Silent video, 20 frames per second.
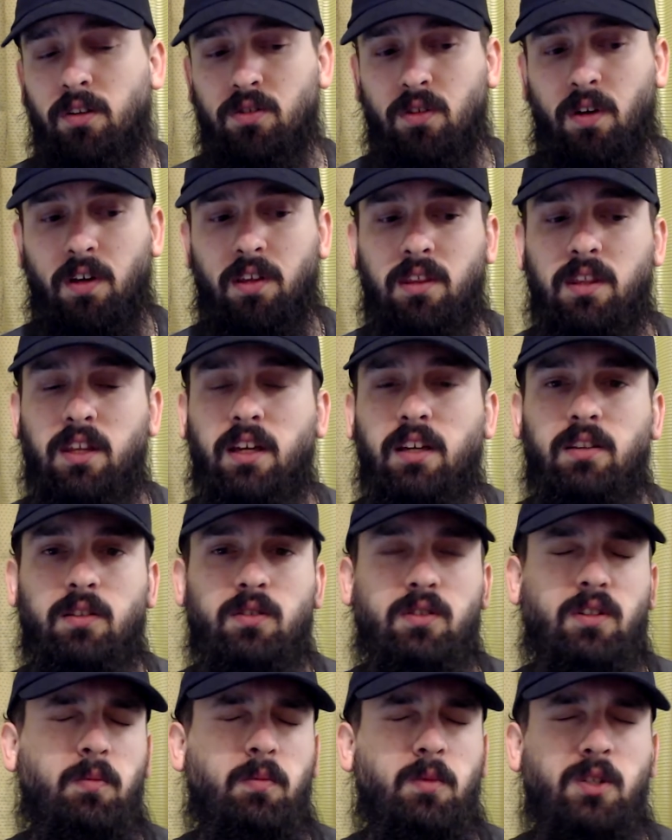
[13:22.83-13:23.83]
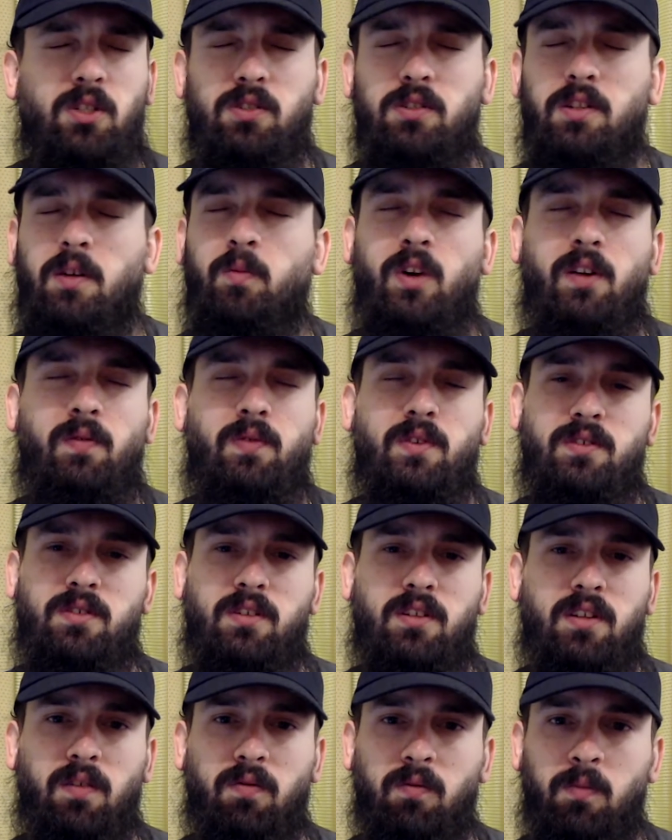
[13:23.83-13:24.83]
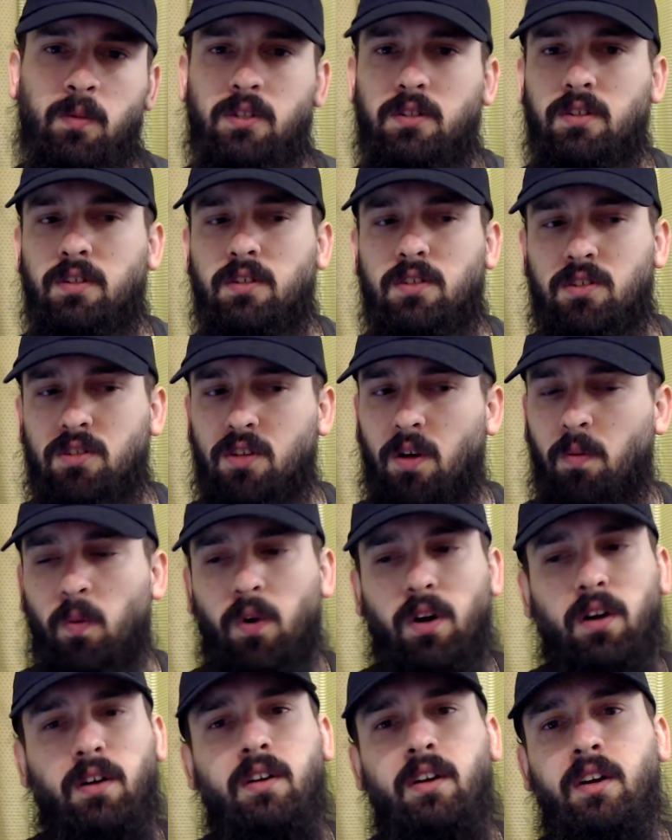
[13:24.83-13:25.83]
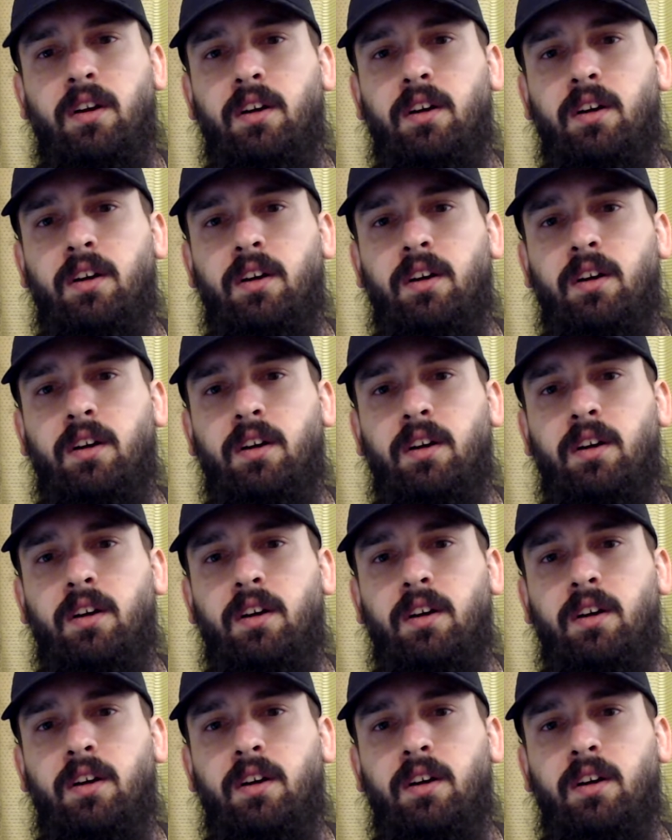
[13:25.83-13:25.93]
So I think there's going to be some reference to Niv Mizzet somewhere.